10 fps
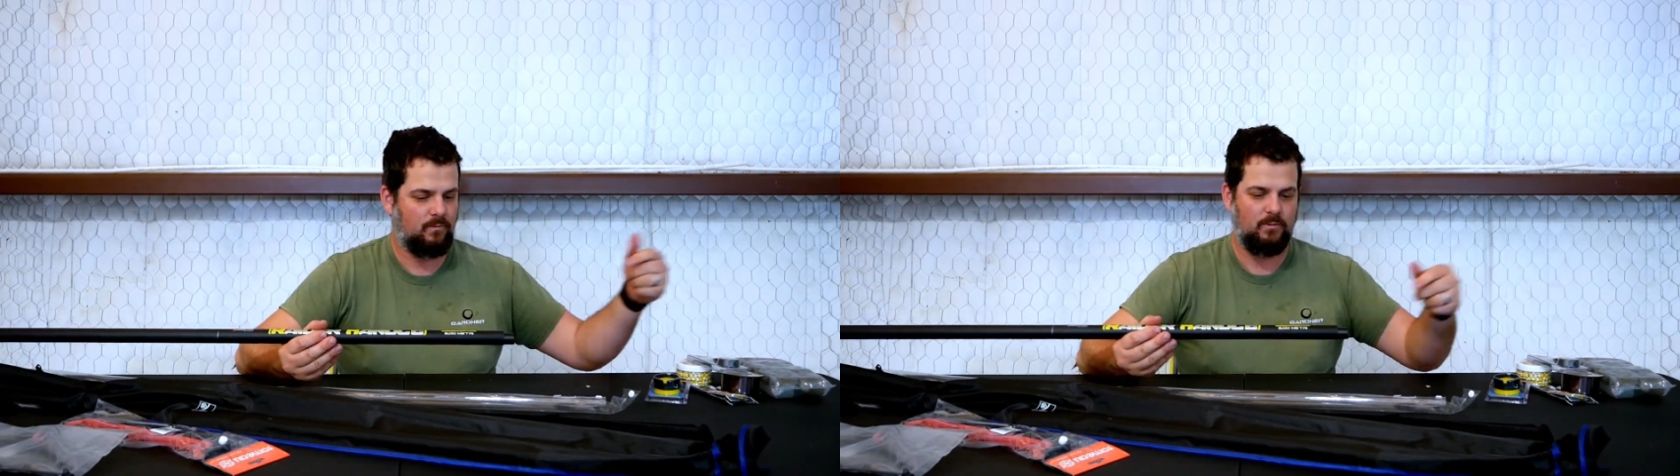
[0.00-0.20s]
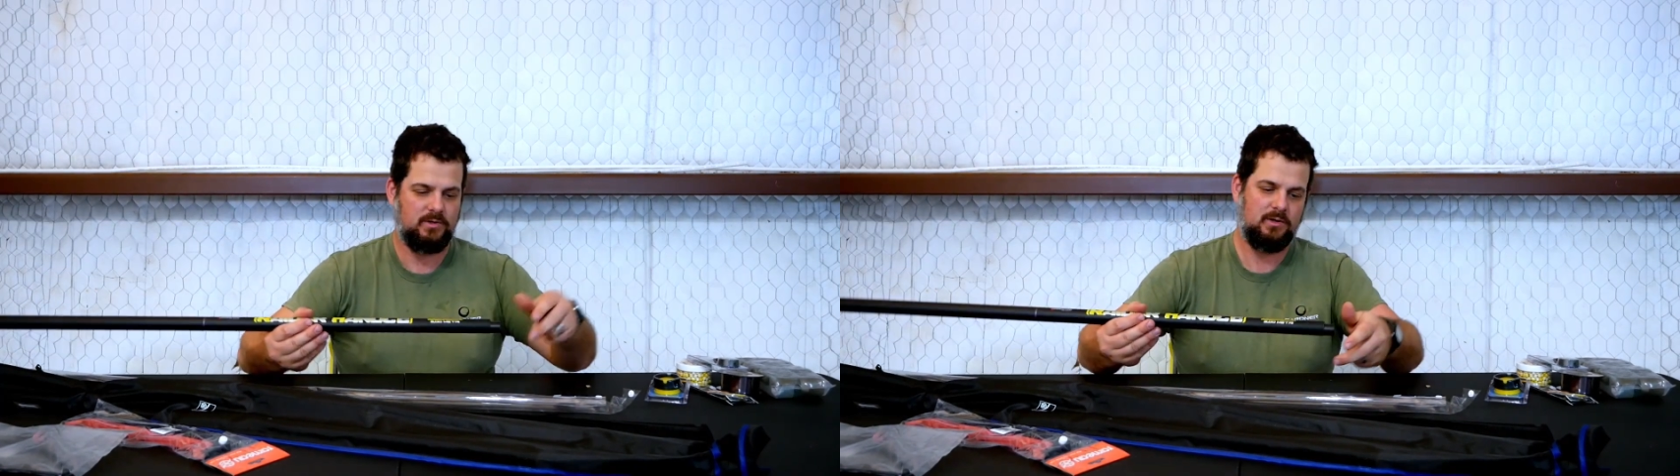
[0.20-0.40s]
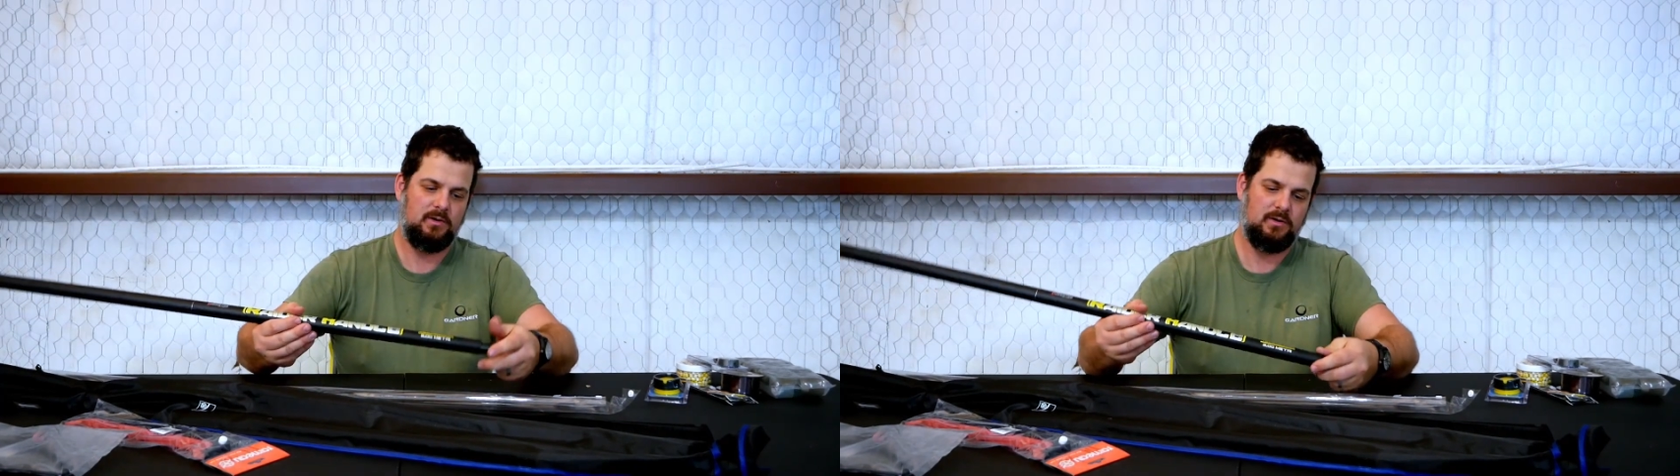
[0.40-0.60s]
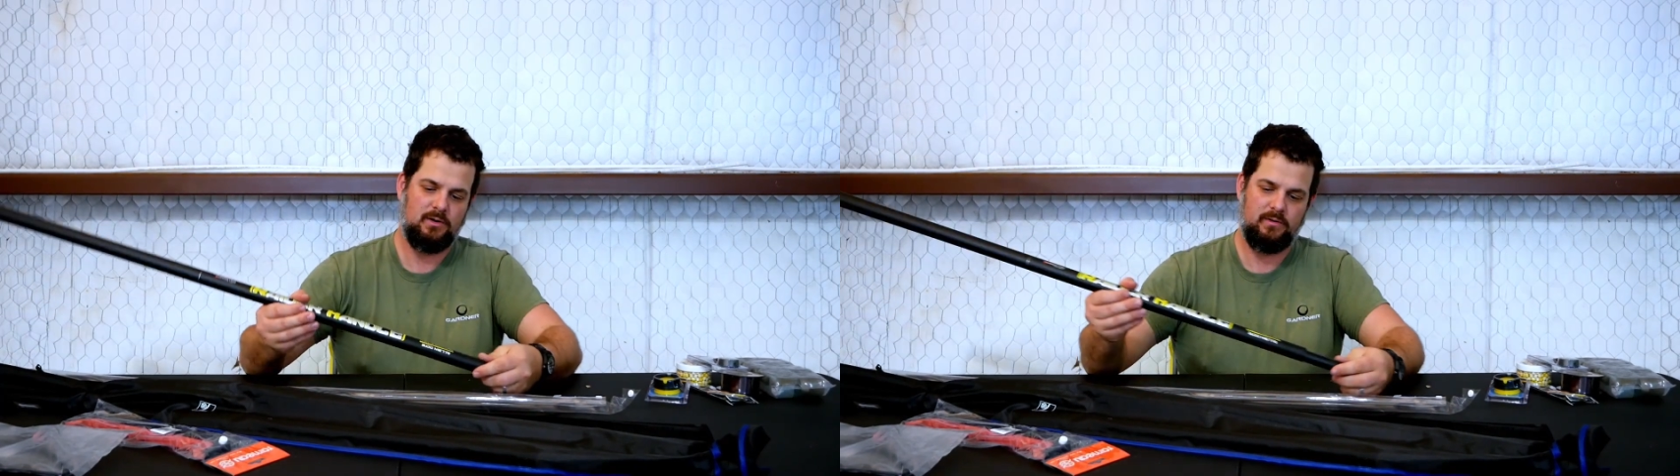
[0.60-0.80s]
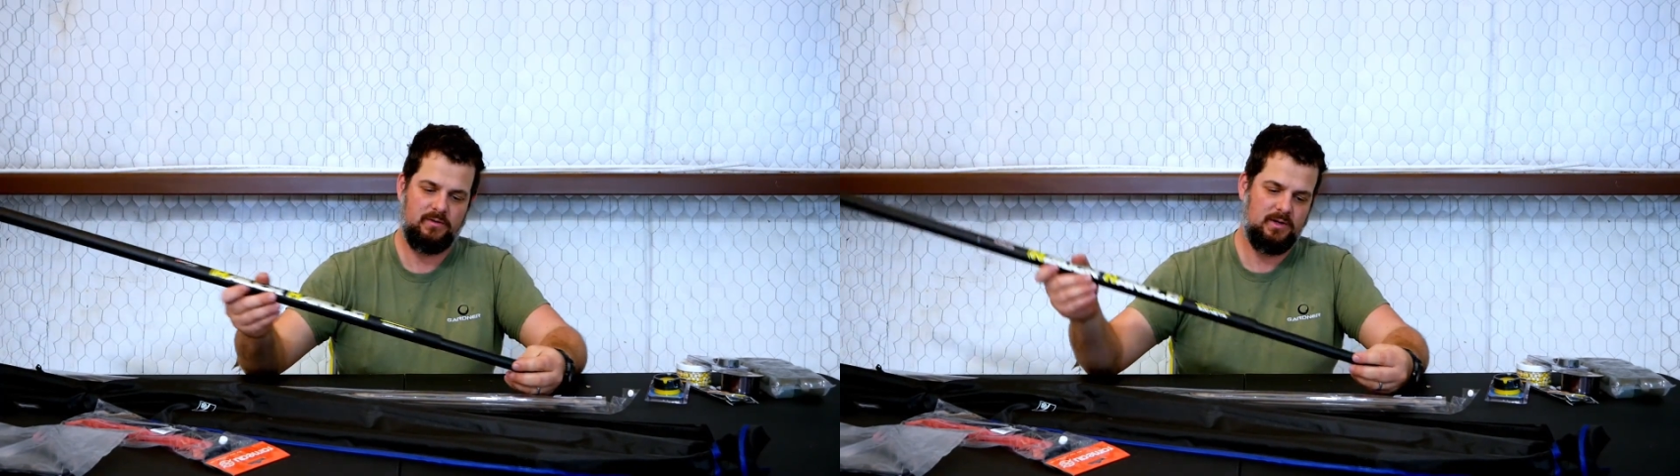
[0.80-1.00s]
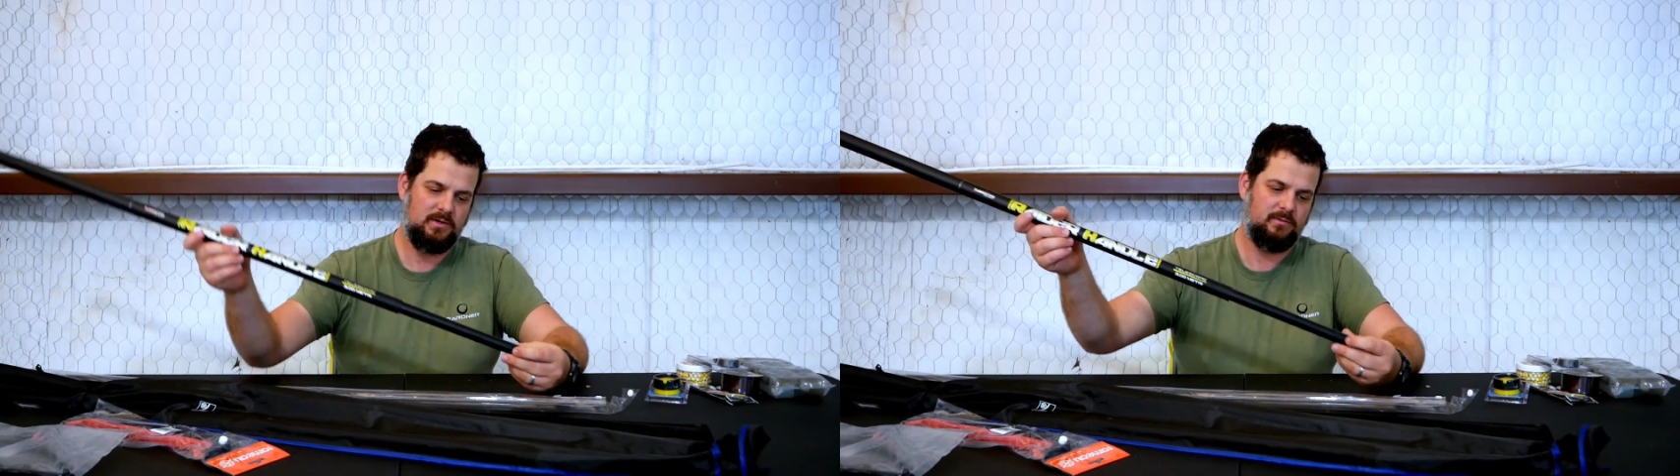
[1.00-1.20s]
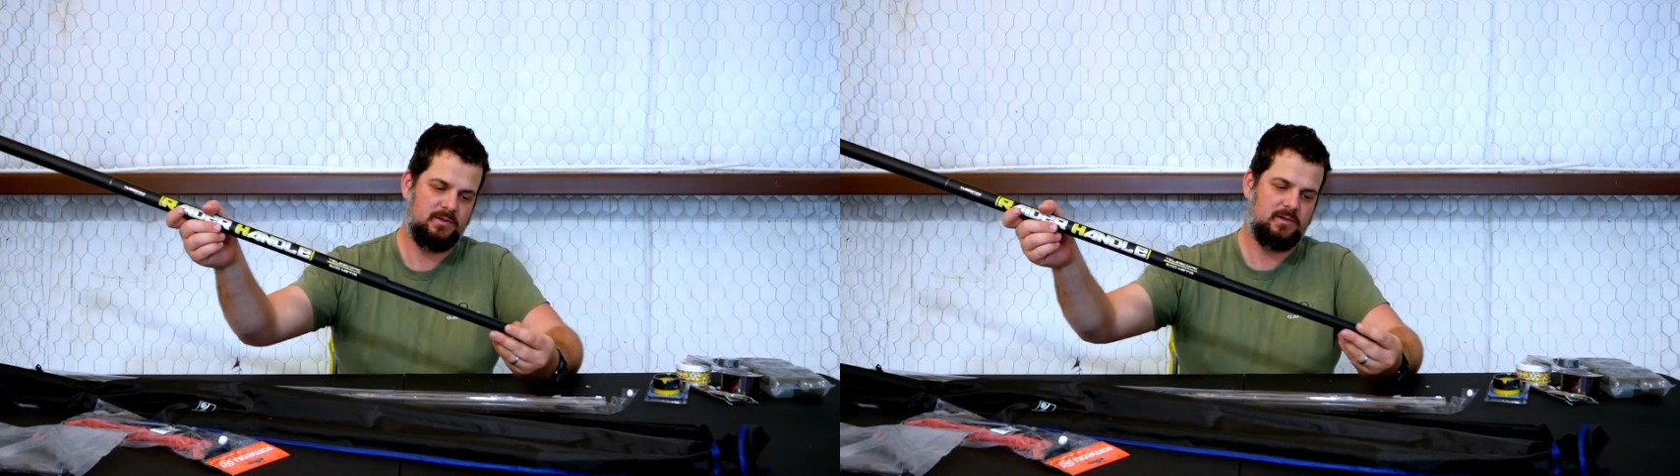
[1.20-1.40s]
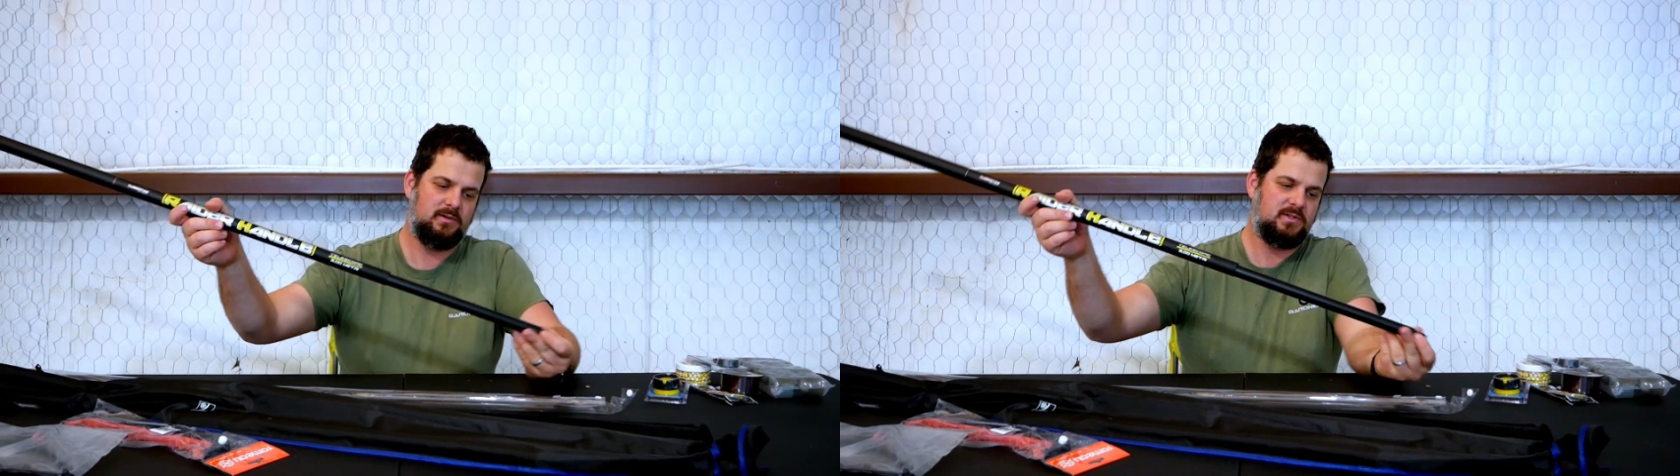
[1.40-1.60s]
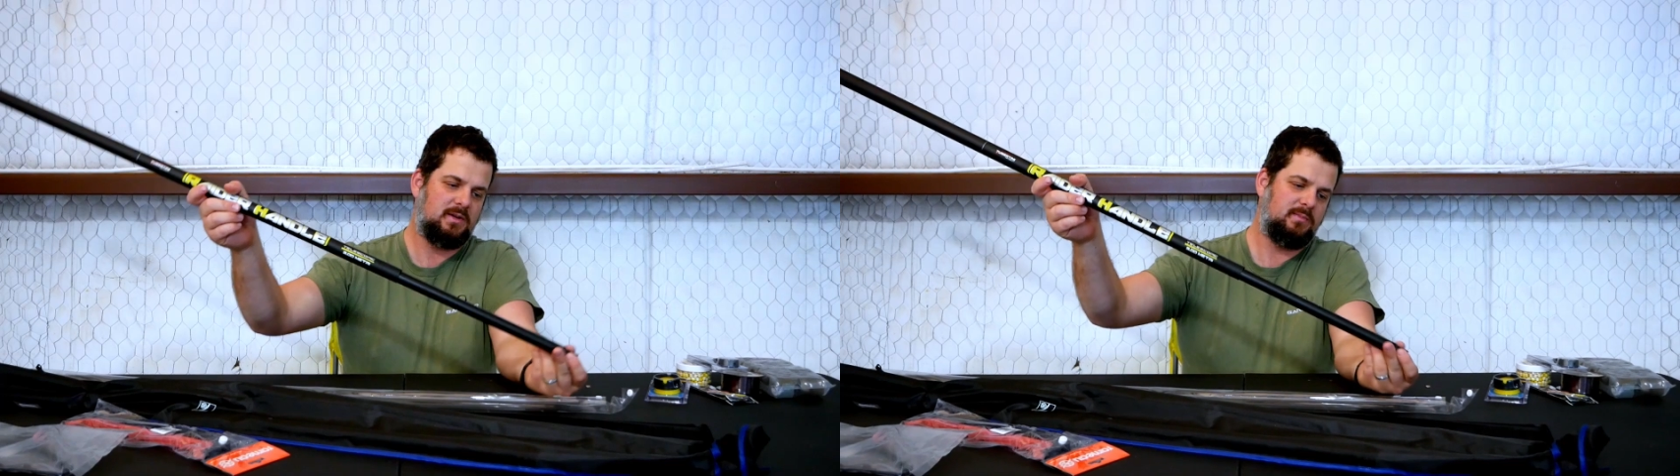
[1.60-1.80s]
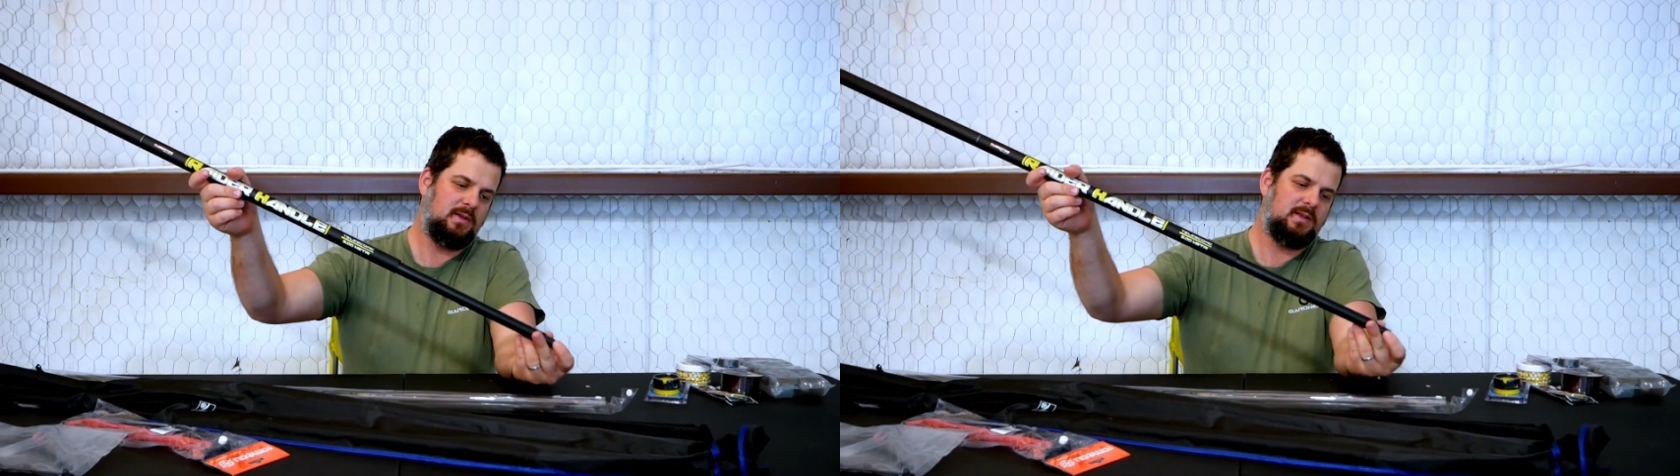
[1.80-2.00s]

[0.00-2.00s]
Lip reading: what you're going to do if you need to return something.